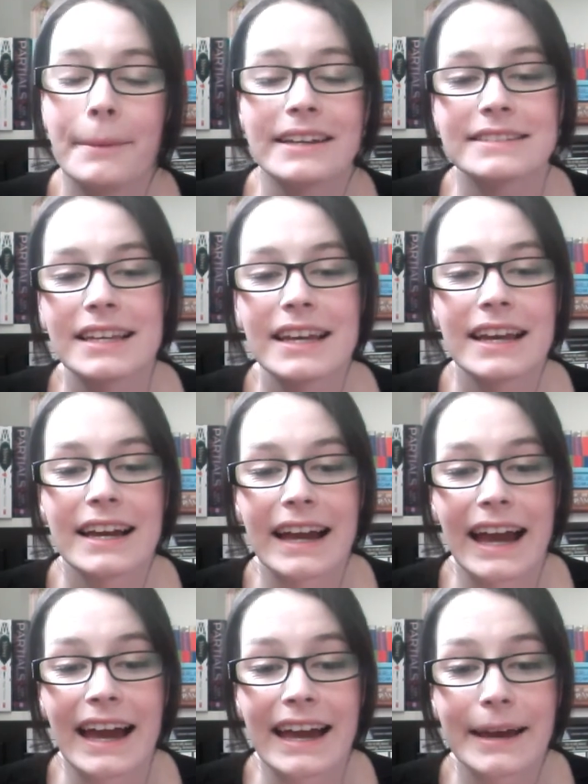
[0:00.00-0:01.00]
But
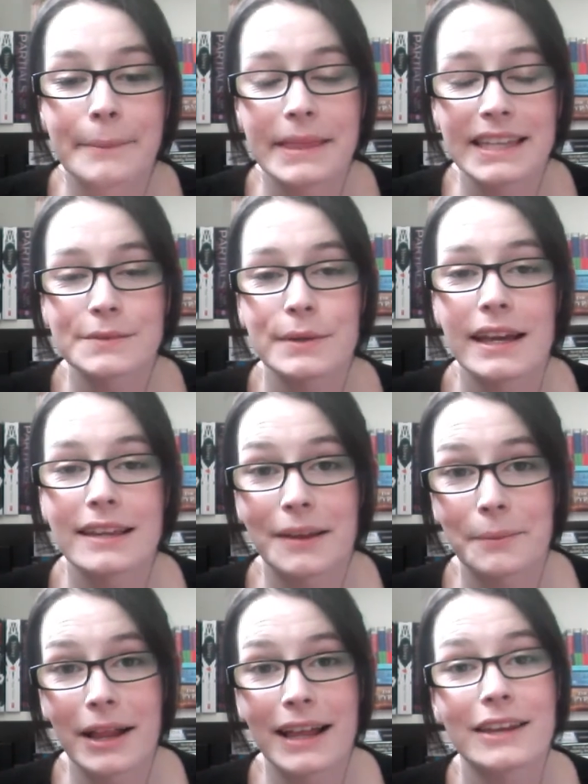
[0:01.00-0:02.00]
um, this
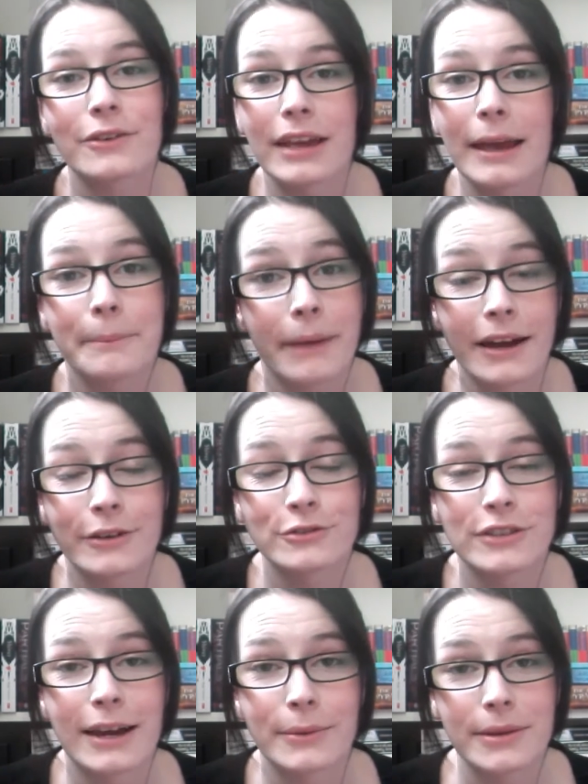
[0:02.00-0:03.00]
weekend I'm planning on getting back
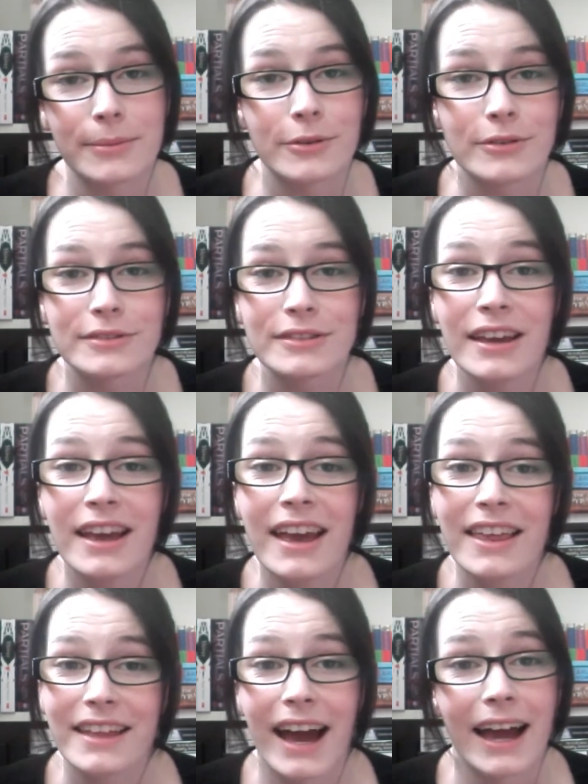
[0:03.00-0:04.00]
on track with the books
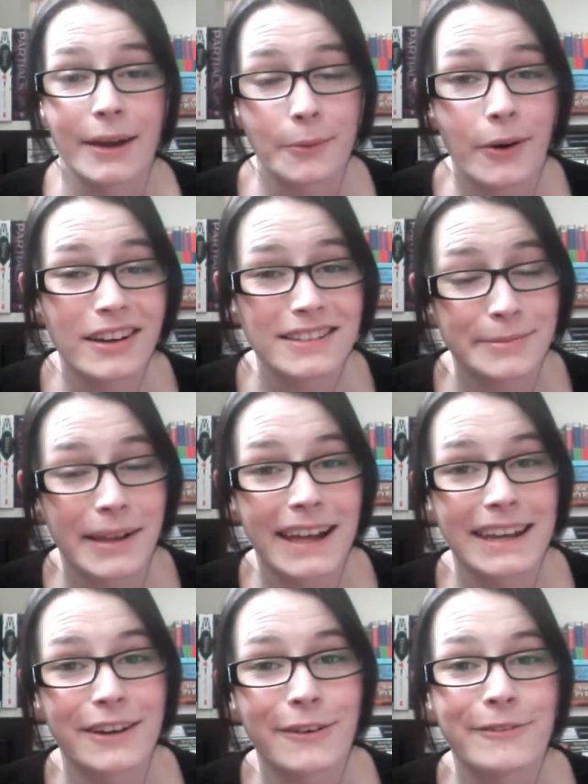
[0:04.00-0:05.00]
that I was
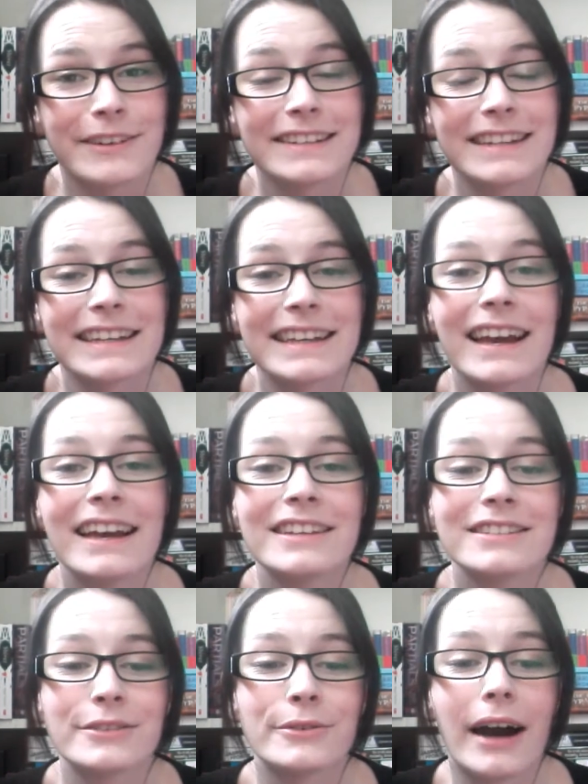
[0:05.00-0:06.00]
planning on reading.
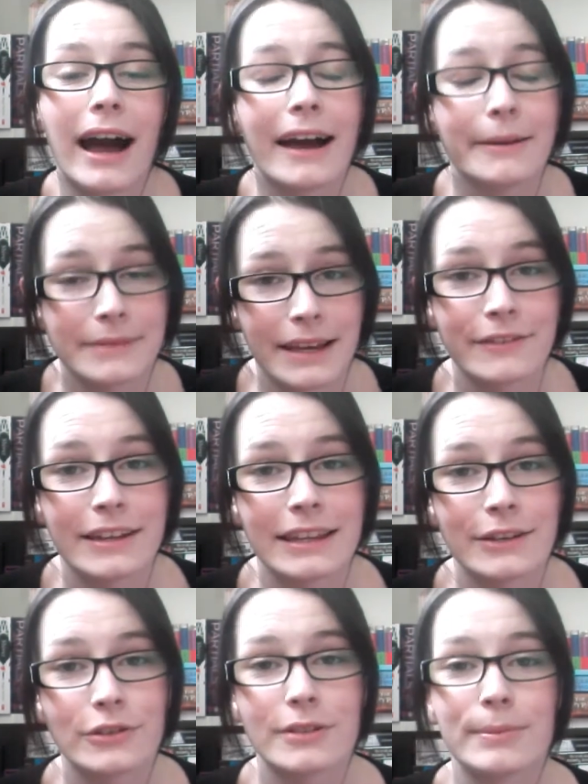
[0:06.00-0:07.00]
So I'm
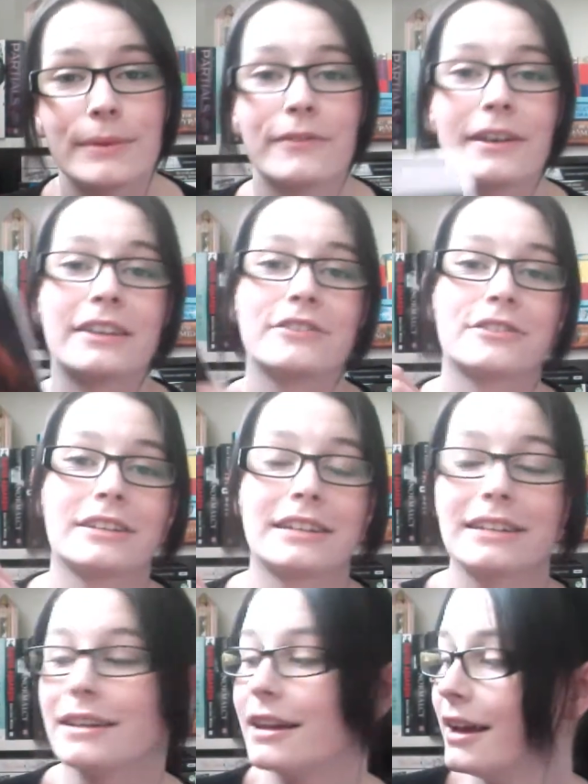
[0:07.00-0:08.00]
definitely going to be
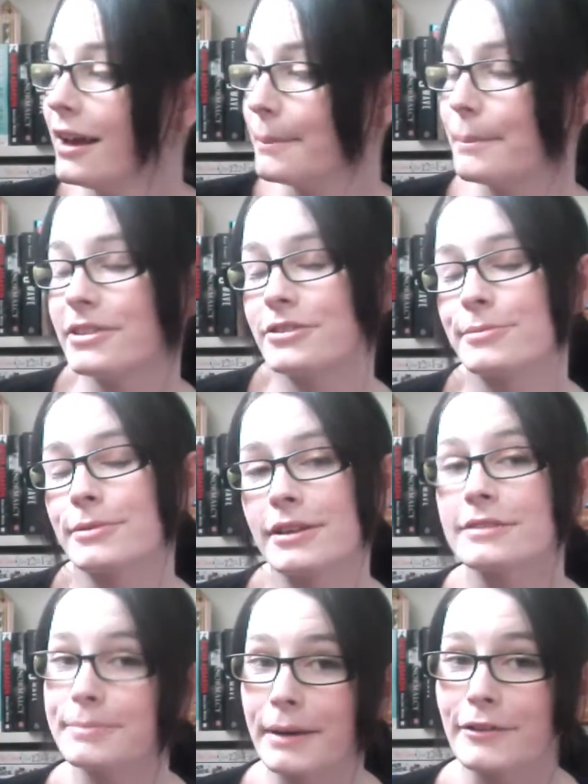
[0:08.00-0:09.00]
finishing Bitter
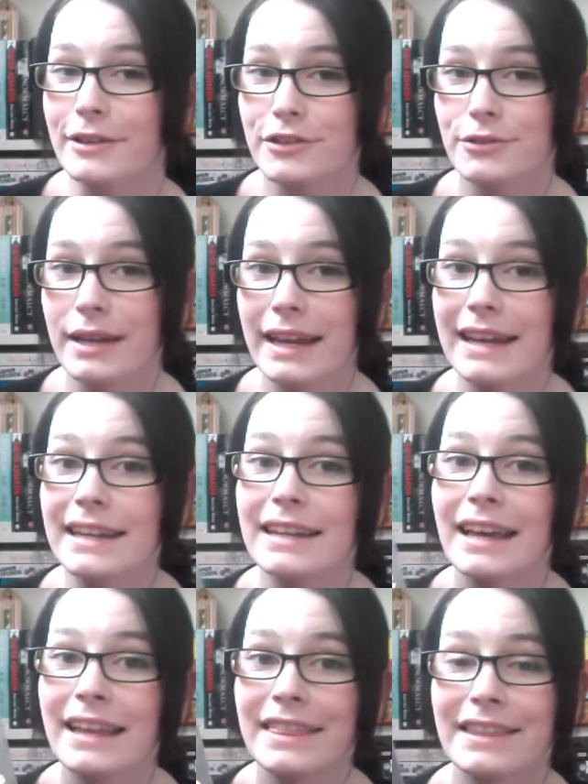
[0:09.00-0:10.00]
Blood by Rachel
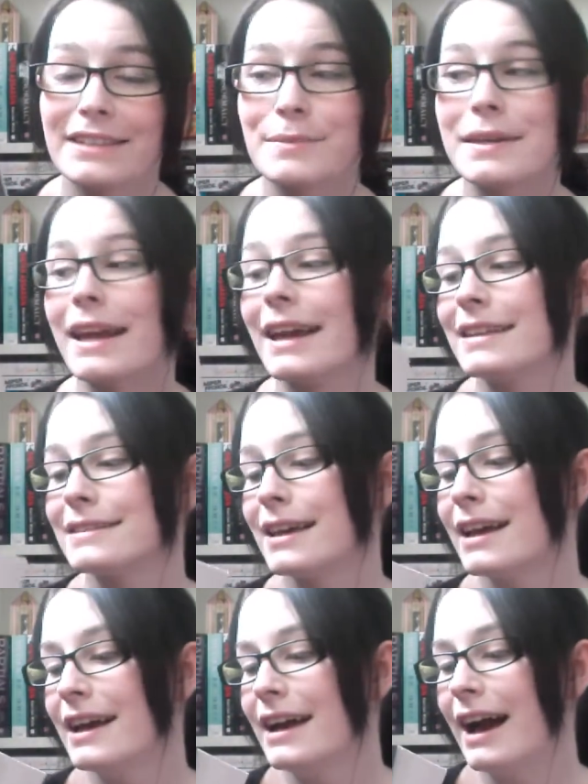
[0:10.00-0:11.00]
Caine this weekend.
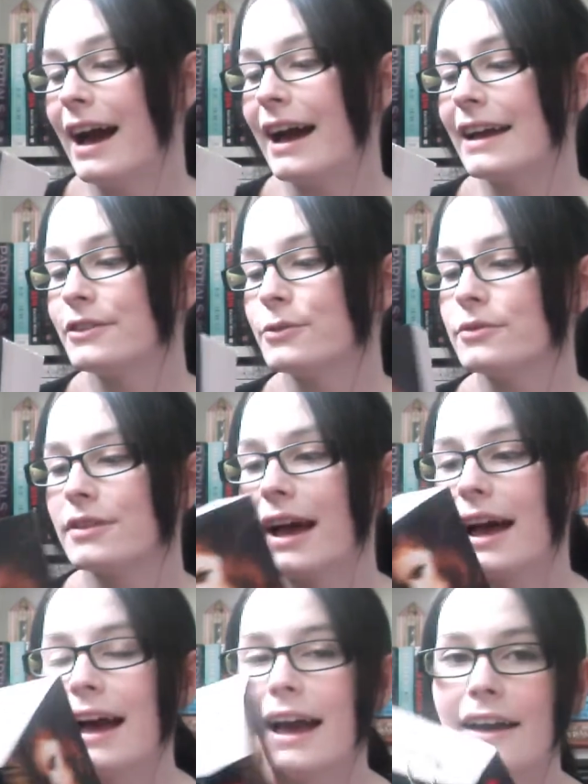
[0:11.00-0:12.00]
I don't
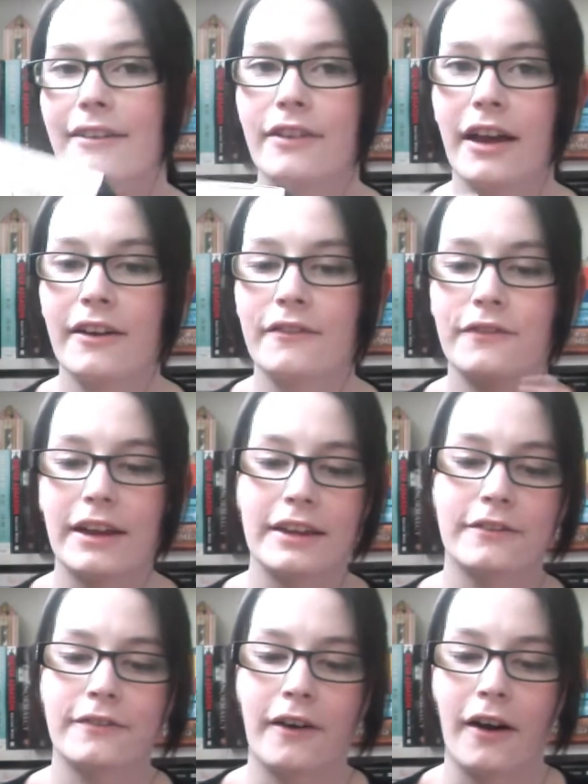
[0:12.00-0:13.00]
have
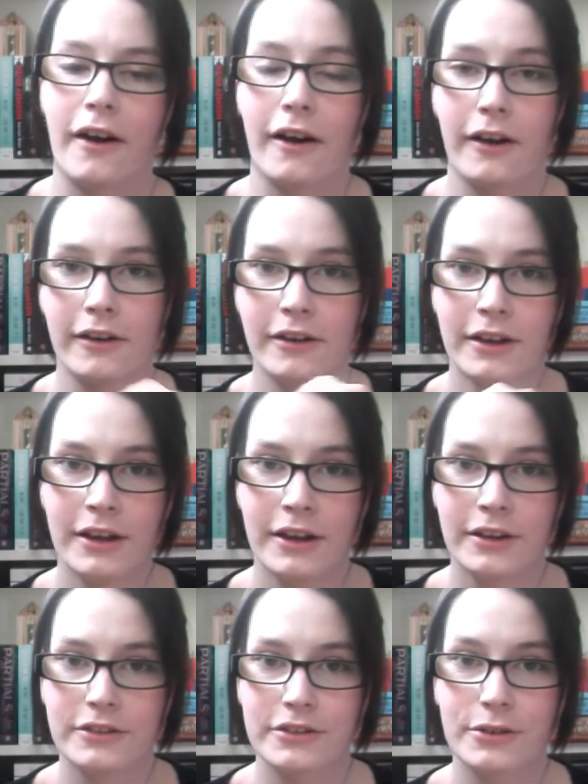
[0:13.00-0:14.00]
very far
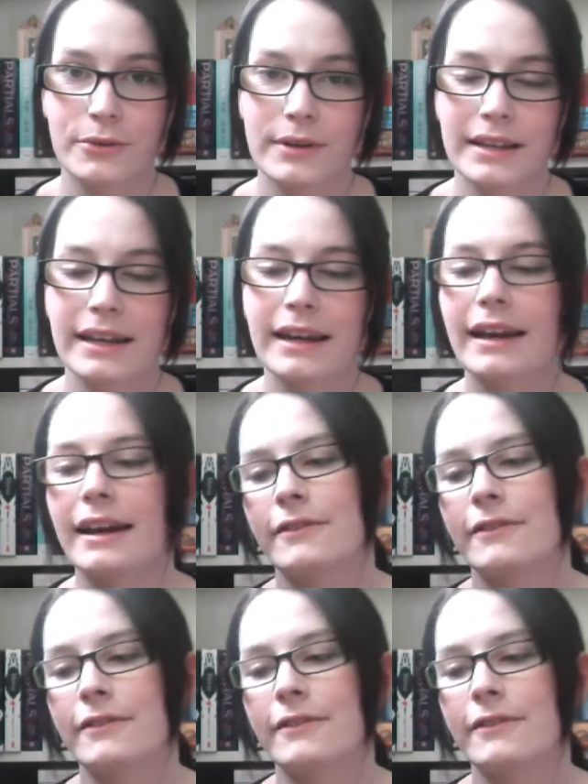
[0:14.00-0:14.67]
to go in it.